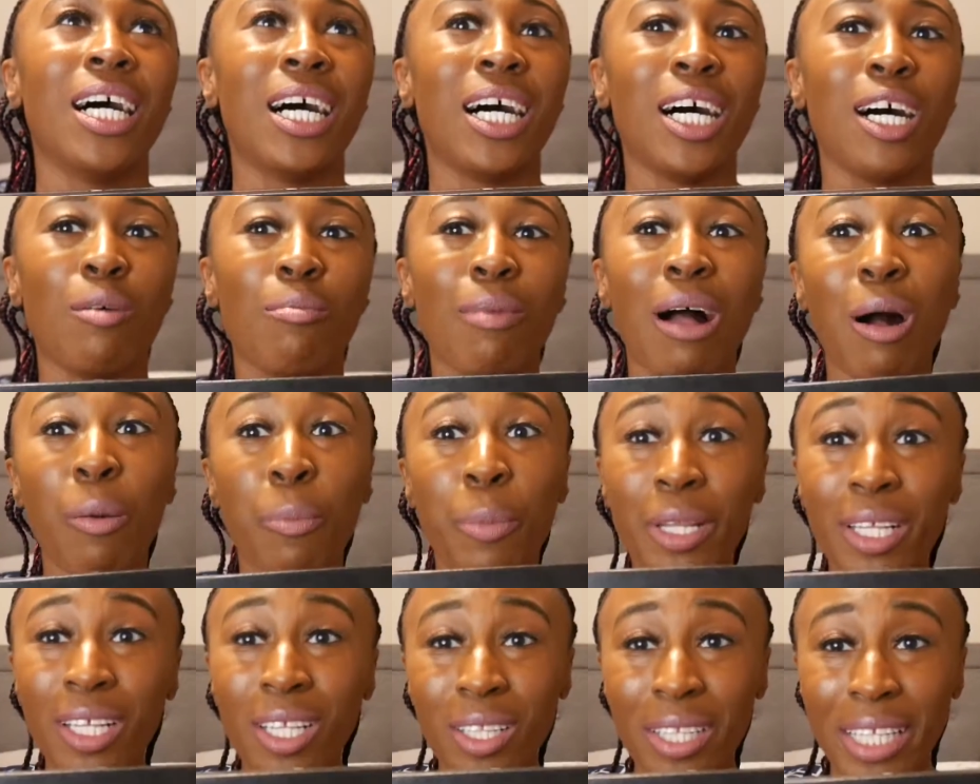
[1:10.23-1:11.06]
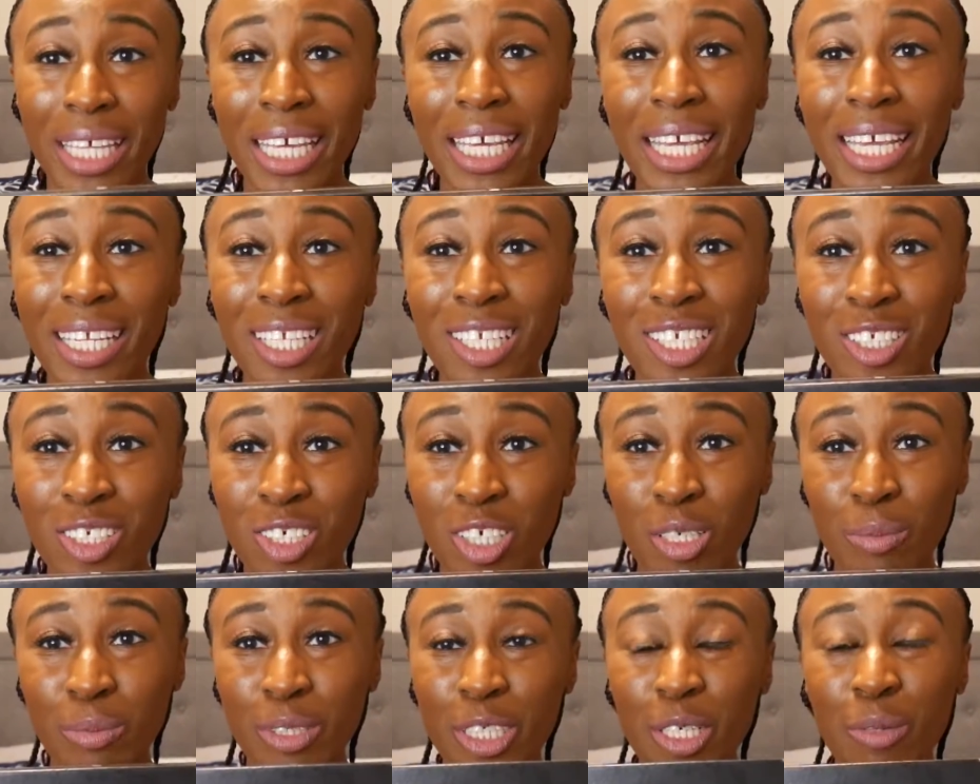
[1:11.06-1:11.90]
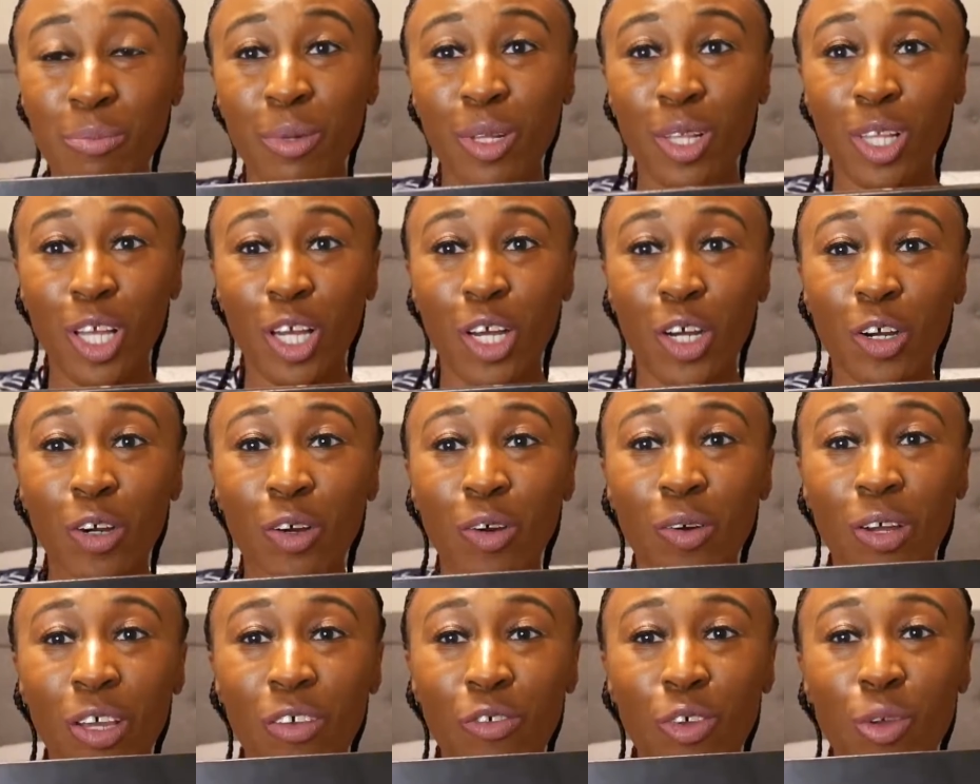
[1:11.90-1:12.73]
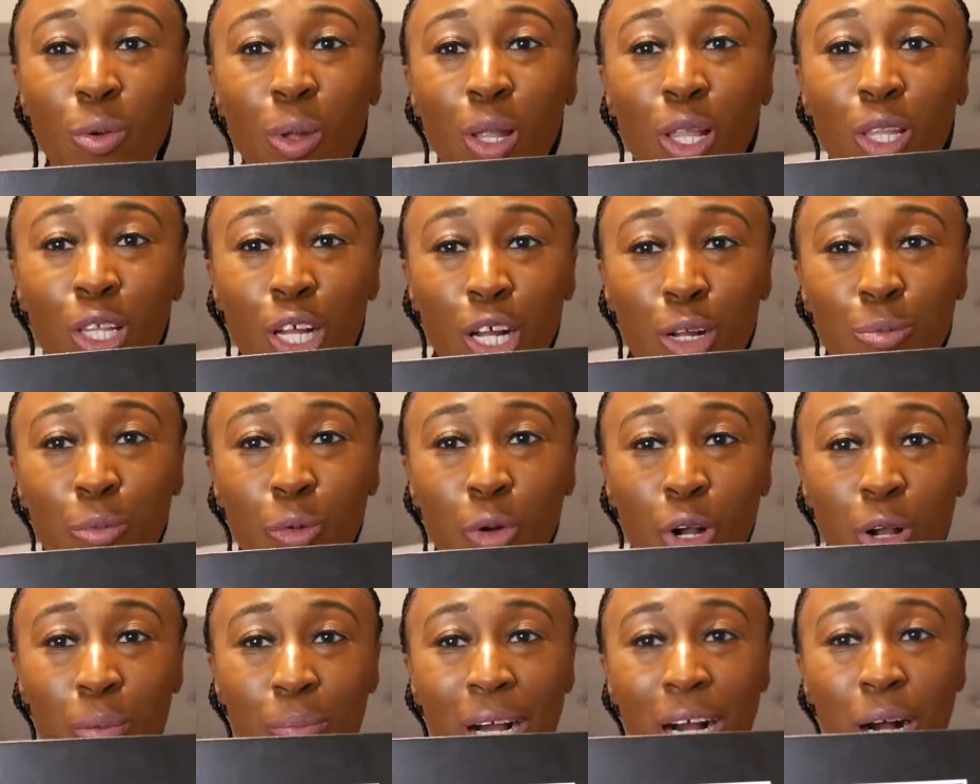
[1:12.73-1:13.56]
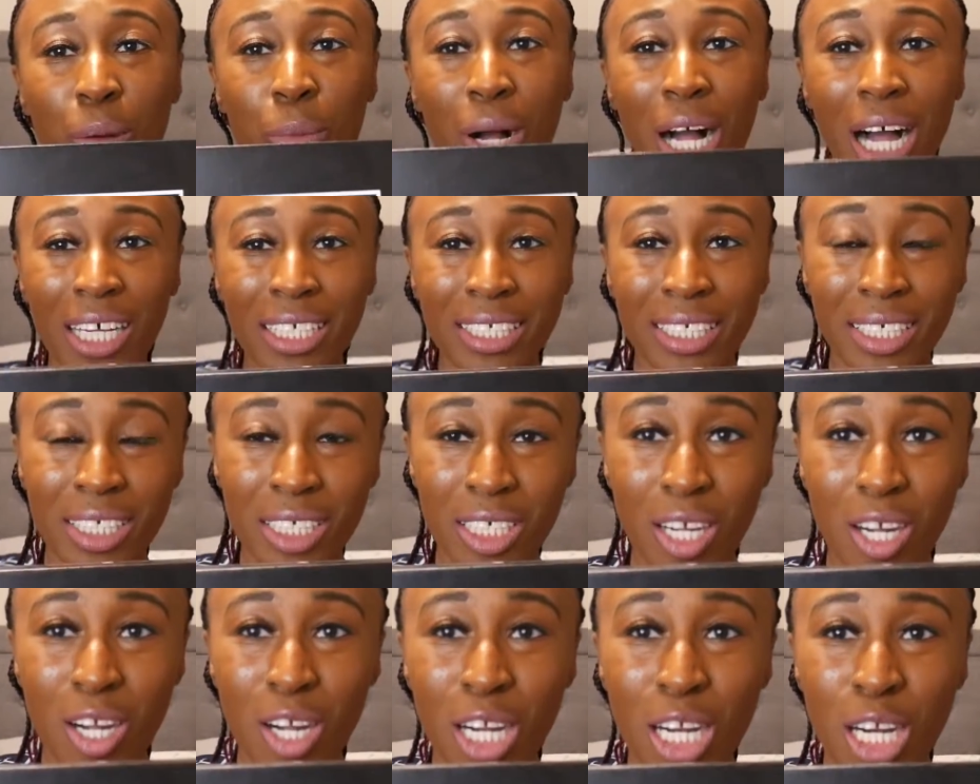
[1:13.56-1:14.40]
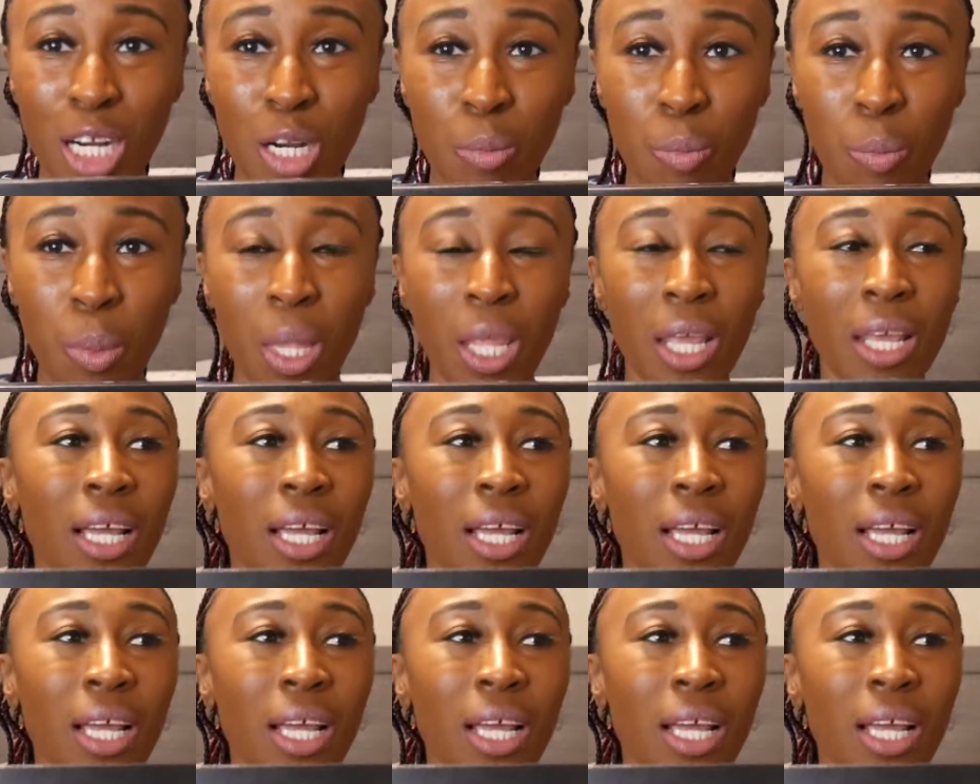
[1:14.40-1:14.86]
I'll put a link in the description below if you want to learn more about Boxycharm.